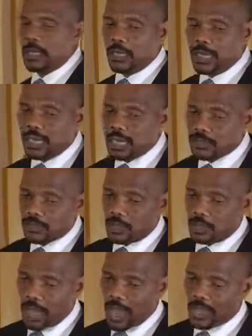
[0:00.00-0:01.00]
is,
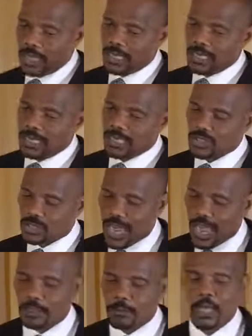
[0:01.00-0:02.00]
is
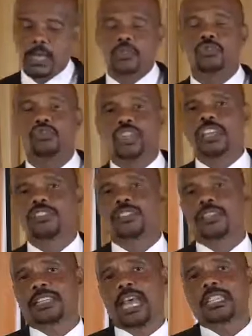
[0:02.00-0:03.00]
death,
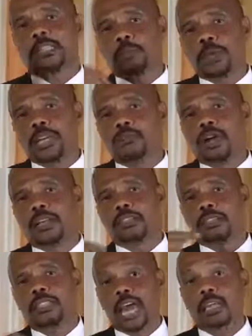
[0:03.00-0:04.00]
Jesus experienced
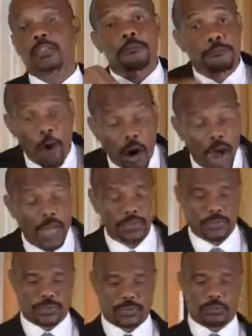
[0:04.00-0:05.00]
death for
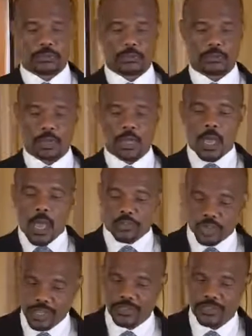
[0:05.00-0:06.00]
us.
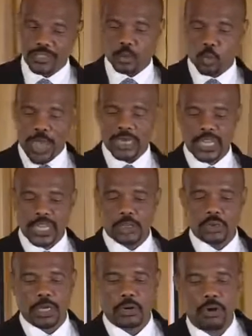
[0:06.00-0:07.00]
Jesus went into
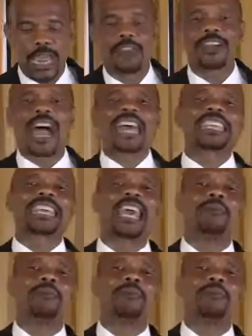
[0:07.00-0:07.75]
the grave and came